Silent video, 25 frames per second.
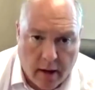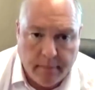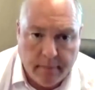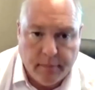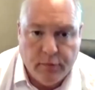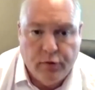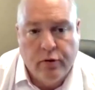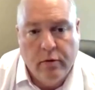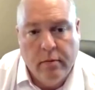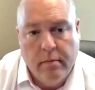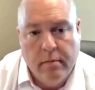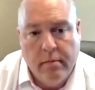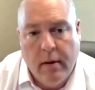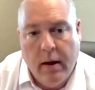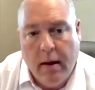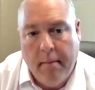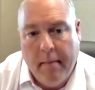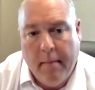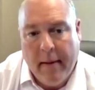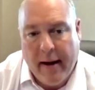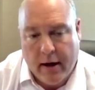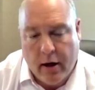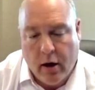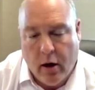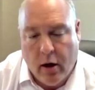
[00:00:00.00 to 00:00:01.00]
which comes
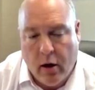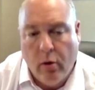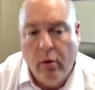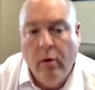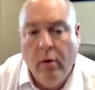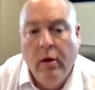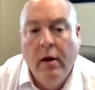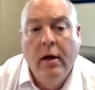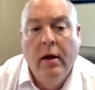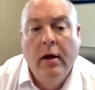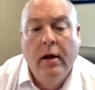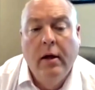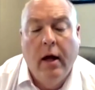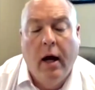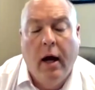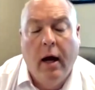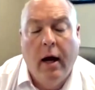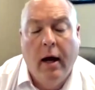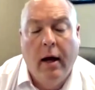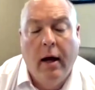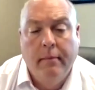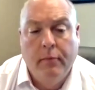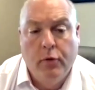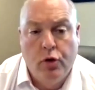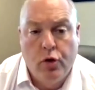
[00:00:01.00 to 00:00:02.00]
from met coal,
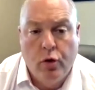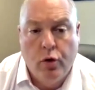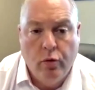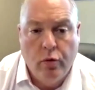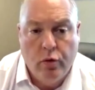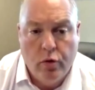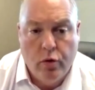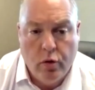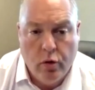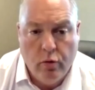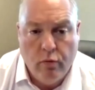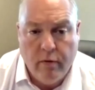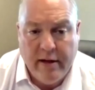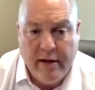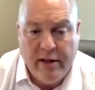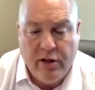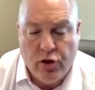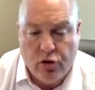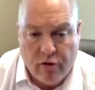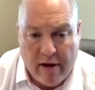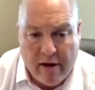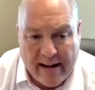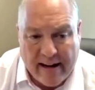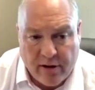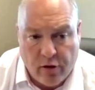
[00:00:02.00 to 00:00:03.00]
to
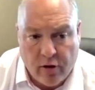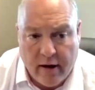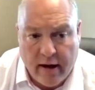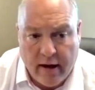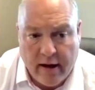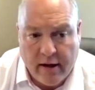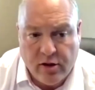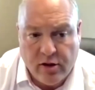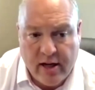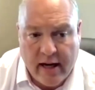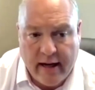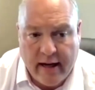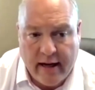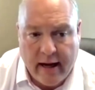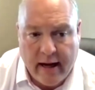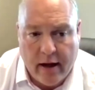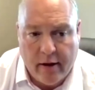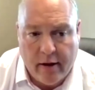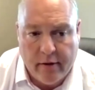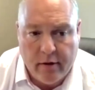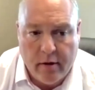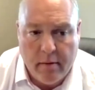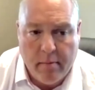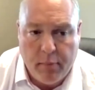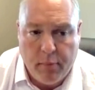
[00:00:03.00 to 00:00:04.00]
re-strengthen it and
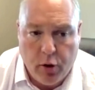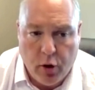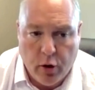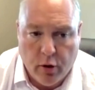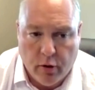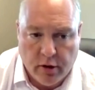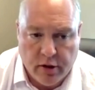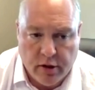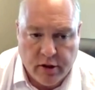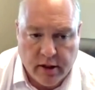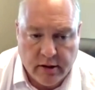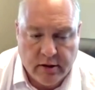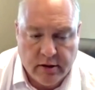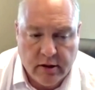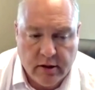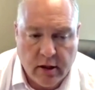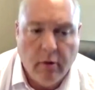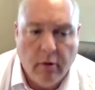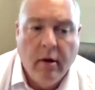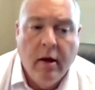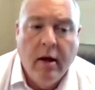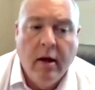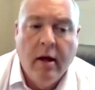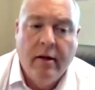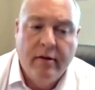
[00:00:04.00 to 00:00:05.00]
take out the
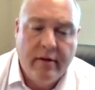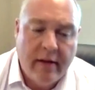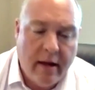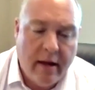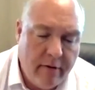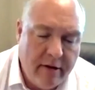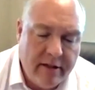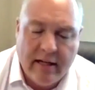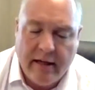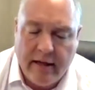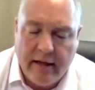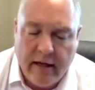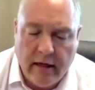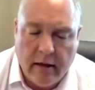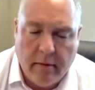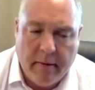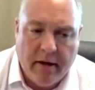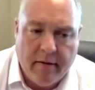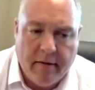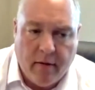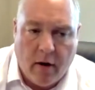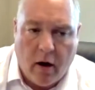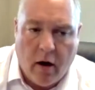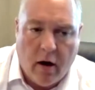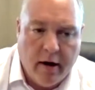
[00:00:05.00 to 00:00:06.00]
impurities. So there is a
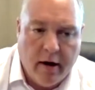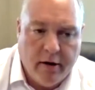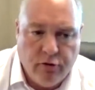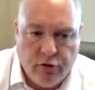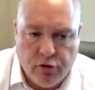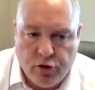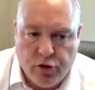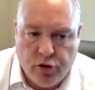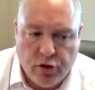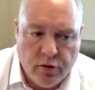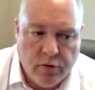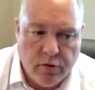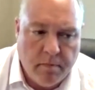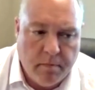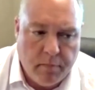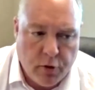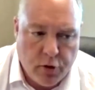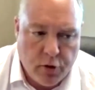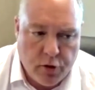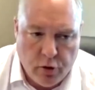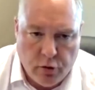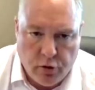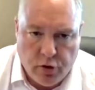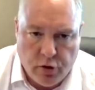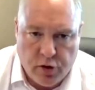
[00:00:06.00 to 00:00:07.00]
little bit of
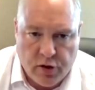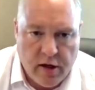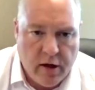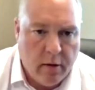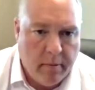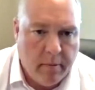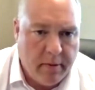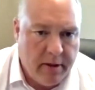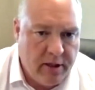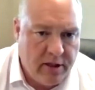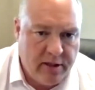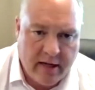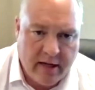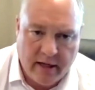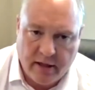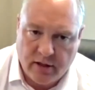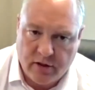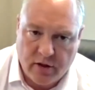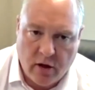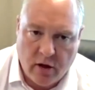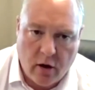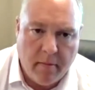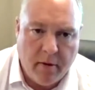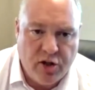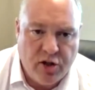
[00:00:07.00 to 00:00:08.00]
hydrogen produced steel, but it
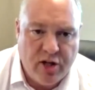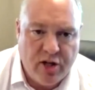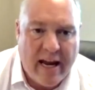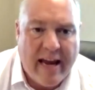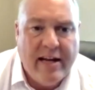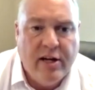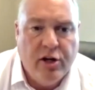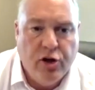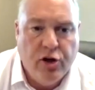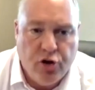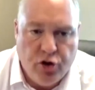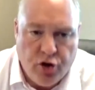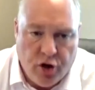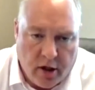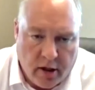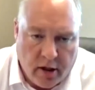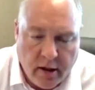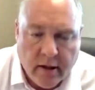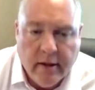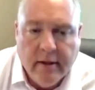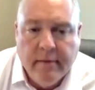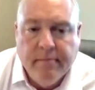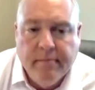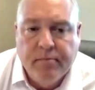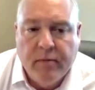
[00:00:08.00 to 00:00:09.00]
takes so much
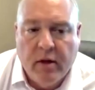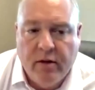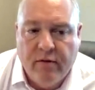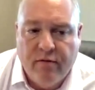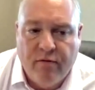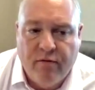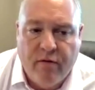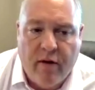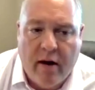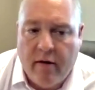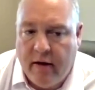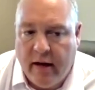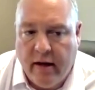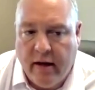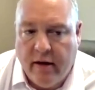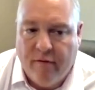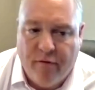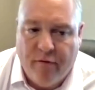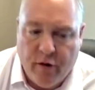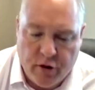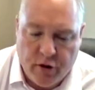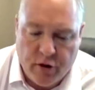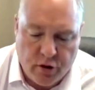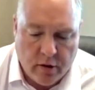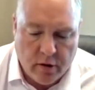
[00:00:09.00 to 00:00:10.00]
energy,
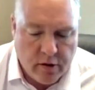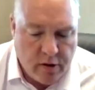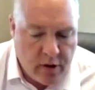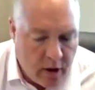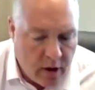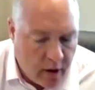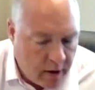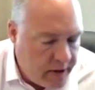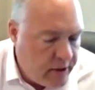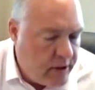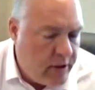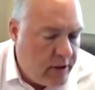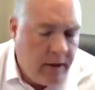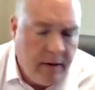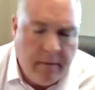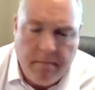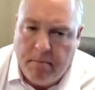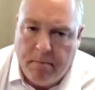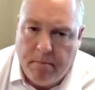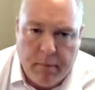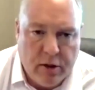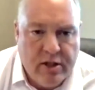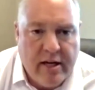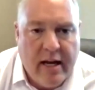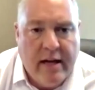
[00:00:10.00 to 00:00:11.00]
very inefficient.
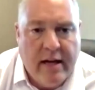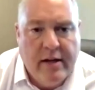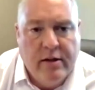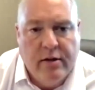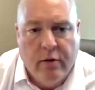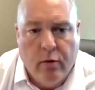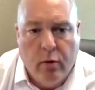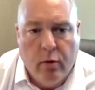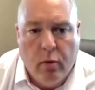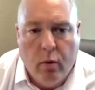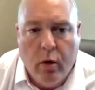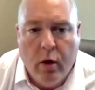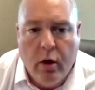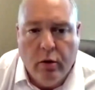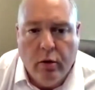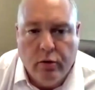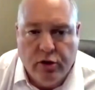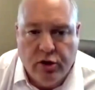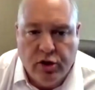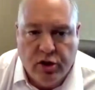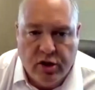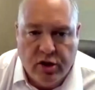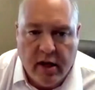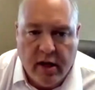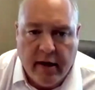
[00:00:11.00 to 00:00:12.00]
90% of the
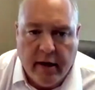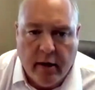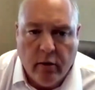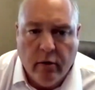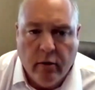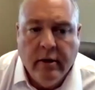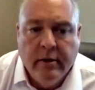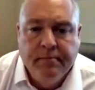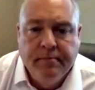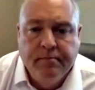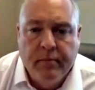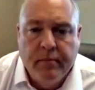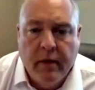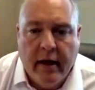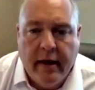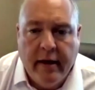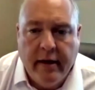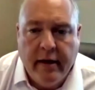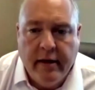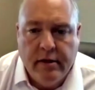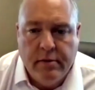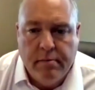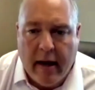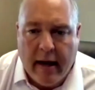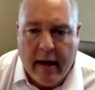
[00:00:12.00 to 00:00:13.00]
world's steel
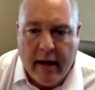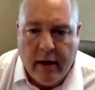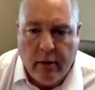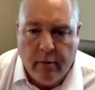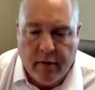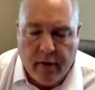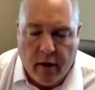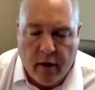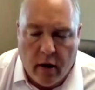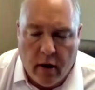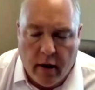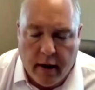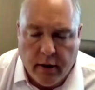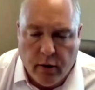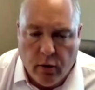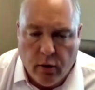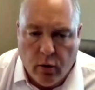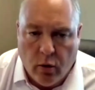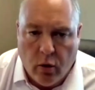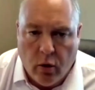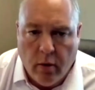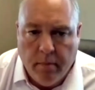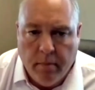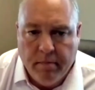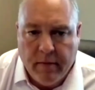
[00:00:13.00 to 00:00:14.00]
is made with
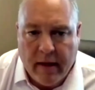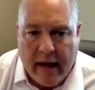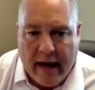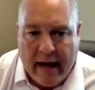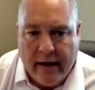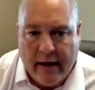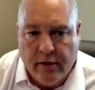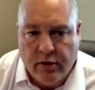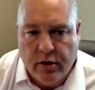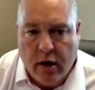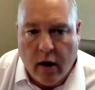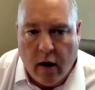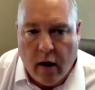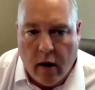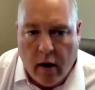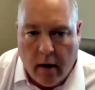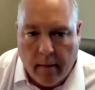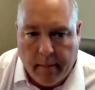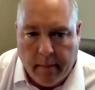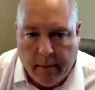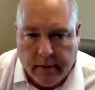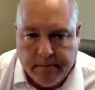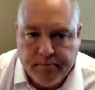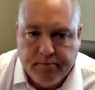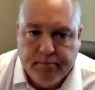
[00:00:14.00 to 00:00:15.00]
iron ore and
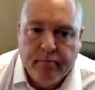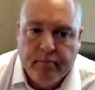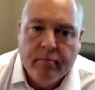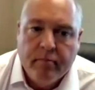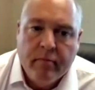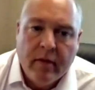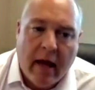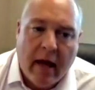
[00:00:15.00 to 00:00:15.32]
carbon.